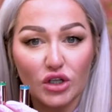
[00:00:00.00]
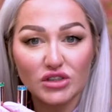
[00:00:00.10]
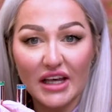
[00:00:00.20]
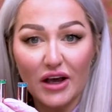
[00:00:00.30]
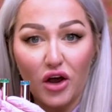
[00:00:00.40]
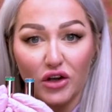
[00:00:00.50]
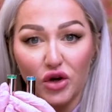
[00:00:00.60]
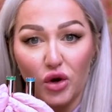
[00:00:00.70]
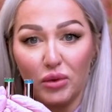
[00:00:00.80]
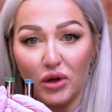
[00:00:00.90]
Because they are a
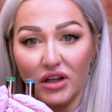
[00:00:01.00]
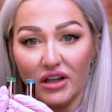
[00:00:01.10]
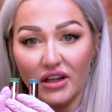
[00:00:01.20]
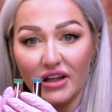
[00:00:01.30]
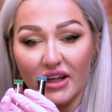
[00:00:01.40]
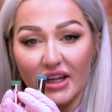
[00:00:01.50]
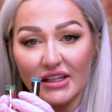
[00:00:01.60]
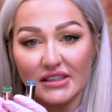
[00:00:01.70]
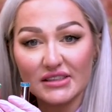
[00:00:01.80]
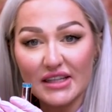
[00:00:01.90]
couple.
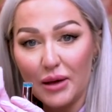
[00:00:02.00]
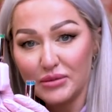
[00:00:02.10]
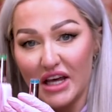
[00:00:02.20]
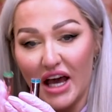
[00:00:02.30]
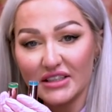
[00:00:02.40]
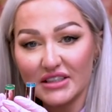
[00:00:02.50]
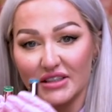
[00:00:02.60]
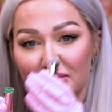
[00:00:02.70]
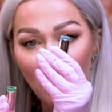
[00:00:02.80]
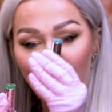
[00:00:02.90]
Stepdad,
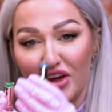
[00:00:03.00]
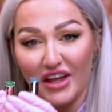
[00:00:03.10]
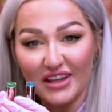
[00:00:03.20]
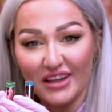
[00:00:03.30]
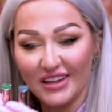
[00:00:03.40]
mother.